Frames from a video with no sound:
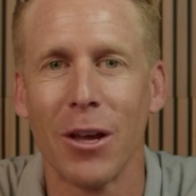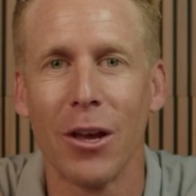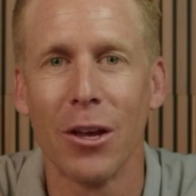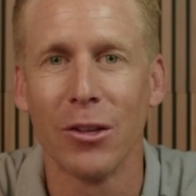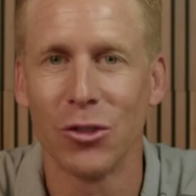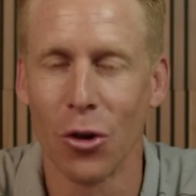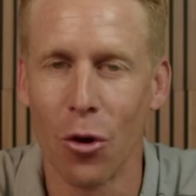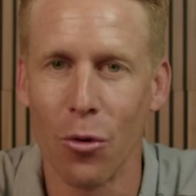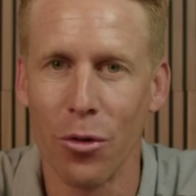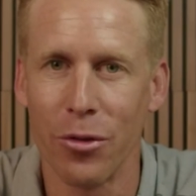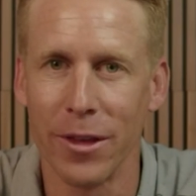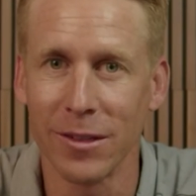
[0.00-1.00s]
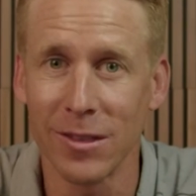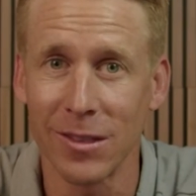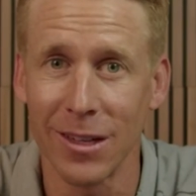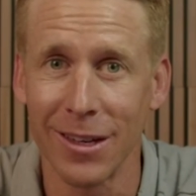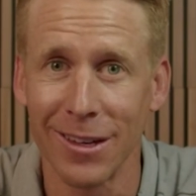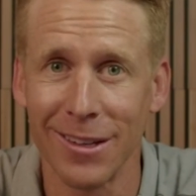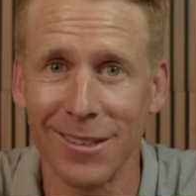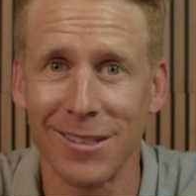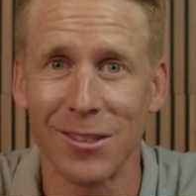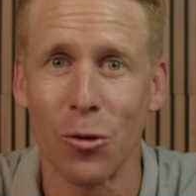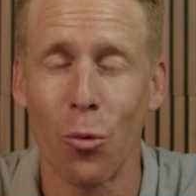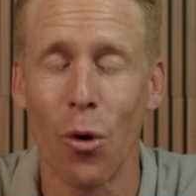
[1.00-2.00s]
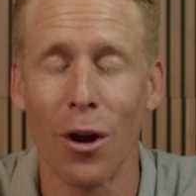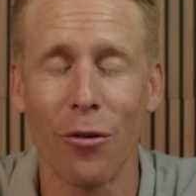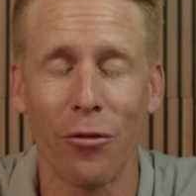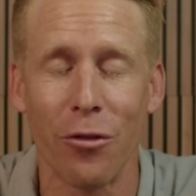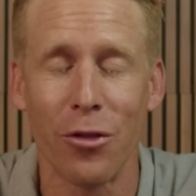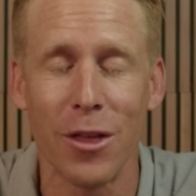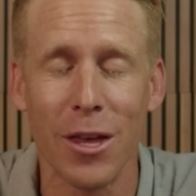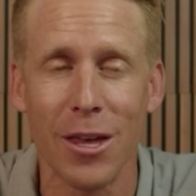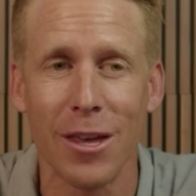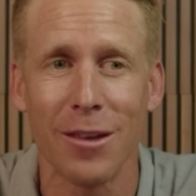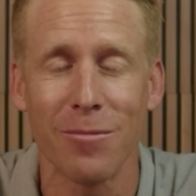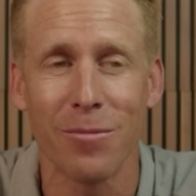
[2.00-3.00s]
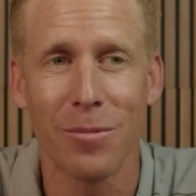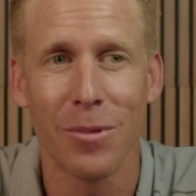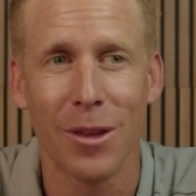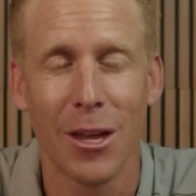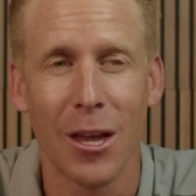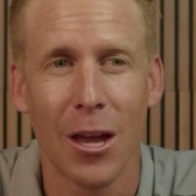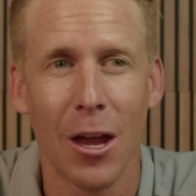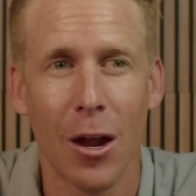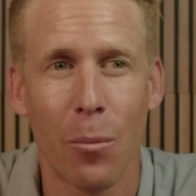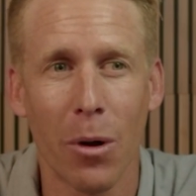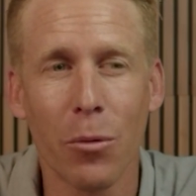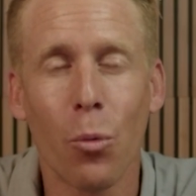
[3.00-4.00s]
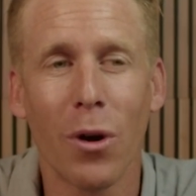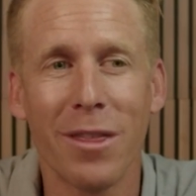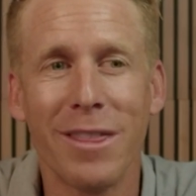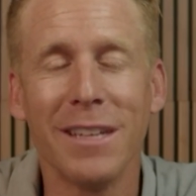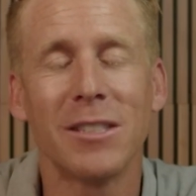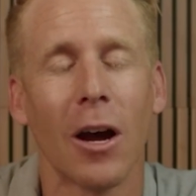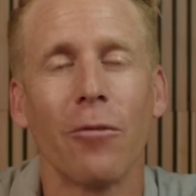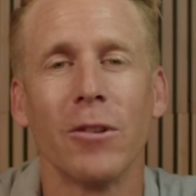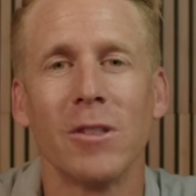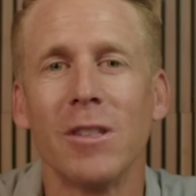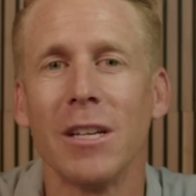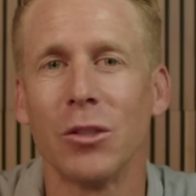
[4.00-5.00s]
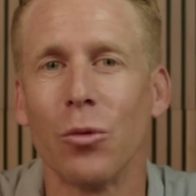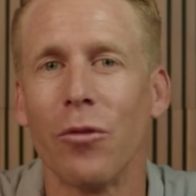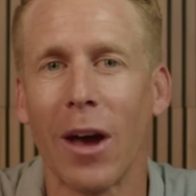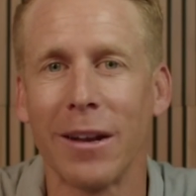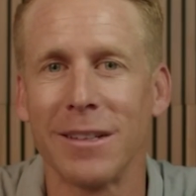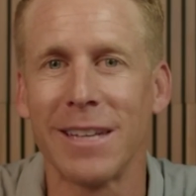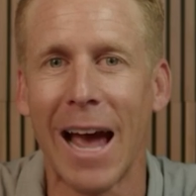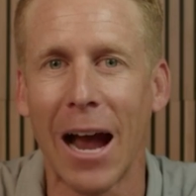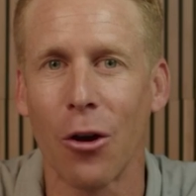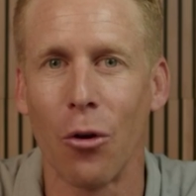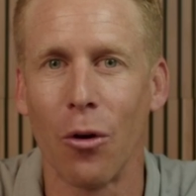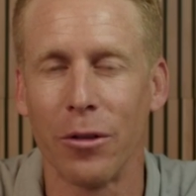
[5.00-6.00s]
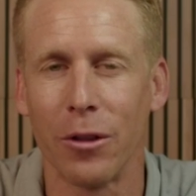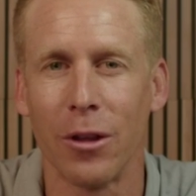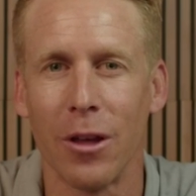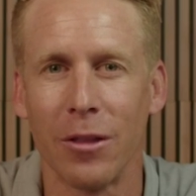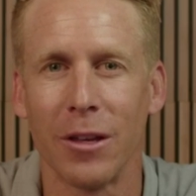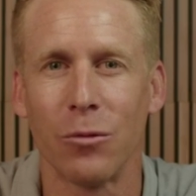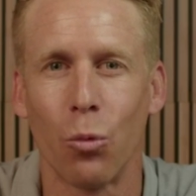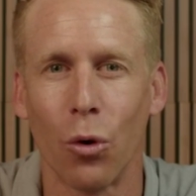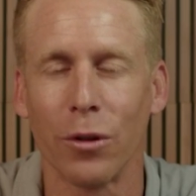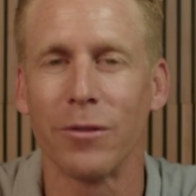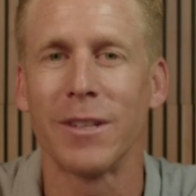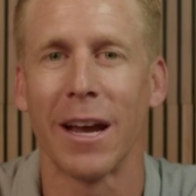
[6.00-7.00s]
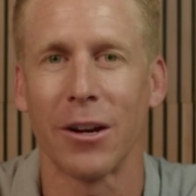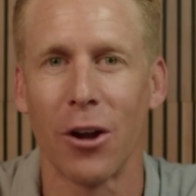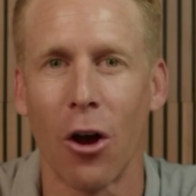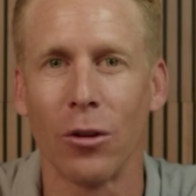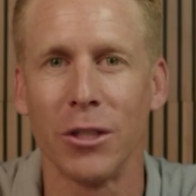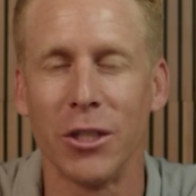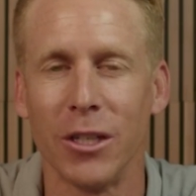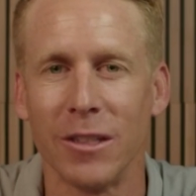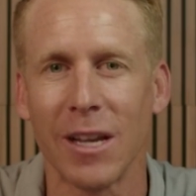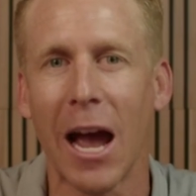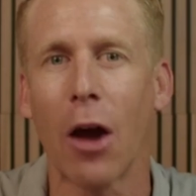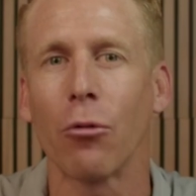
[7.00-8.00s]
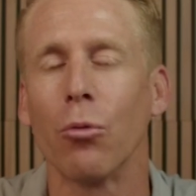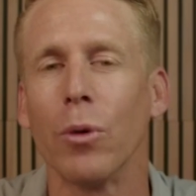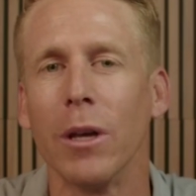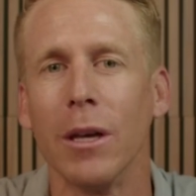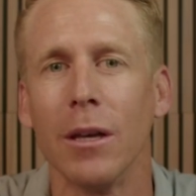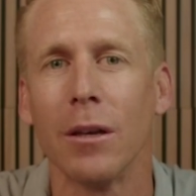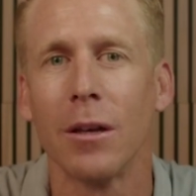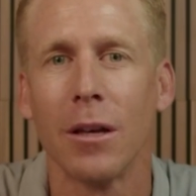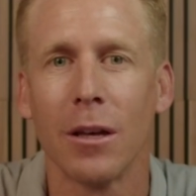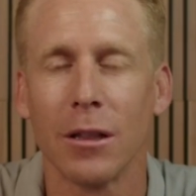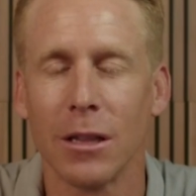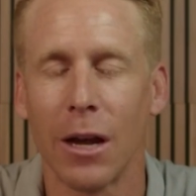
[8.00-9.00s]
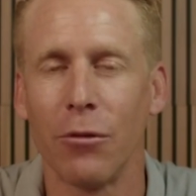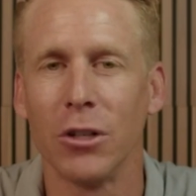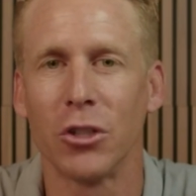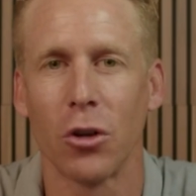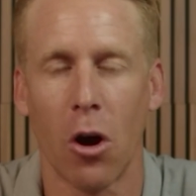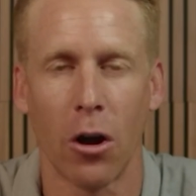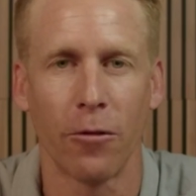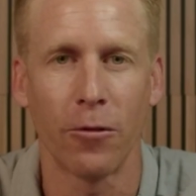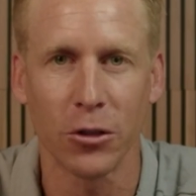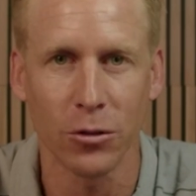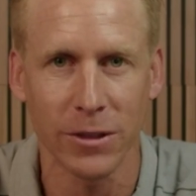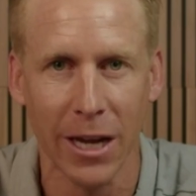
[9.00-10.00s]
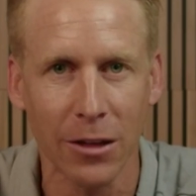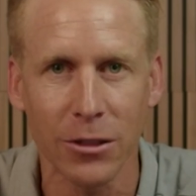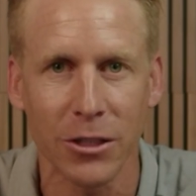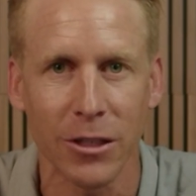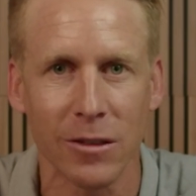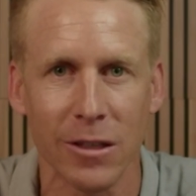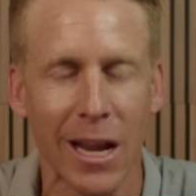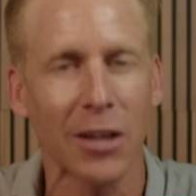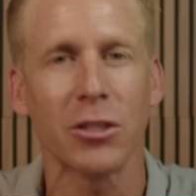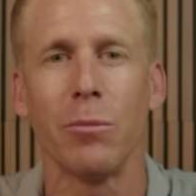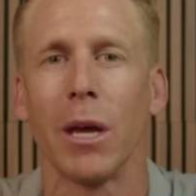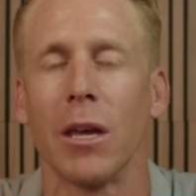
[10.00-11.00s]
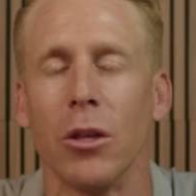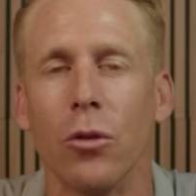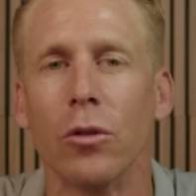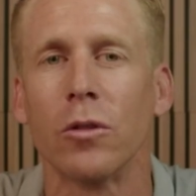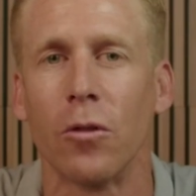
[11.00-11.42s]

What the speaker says: So this is probably one of the toughest things we've had to tackle in the world of technology is how do we leverage artificial intelligence and actually make it useful